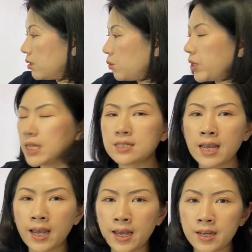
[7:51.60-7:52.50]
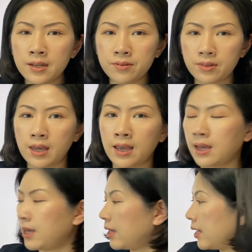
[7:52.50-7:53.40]
We can say
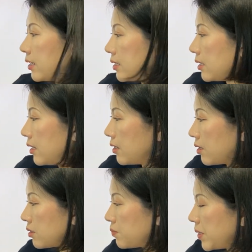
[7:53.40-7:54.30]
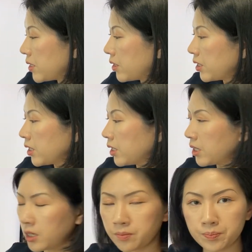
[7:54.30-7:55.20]
that the
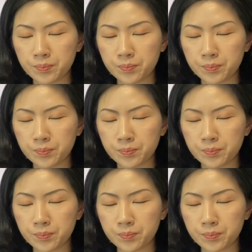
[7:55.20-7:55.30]
speaker